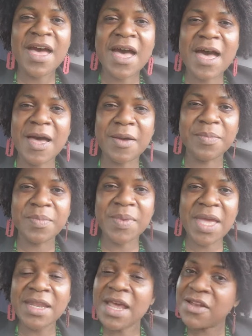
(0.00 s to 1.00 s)
um,
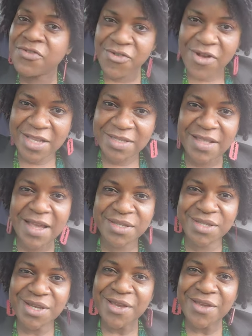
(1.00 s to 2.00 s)
and I trust
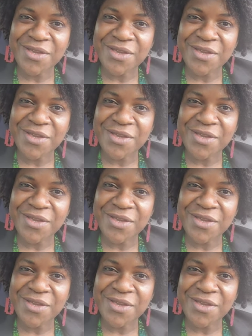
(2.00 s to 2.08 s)
that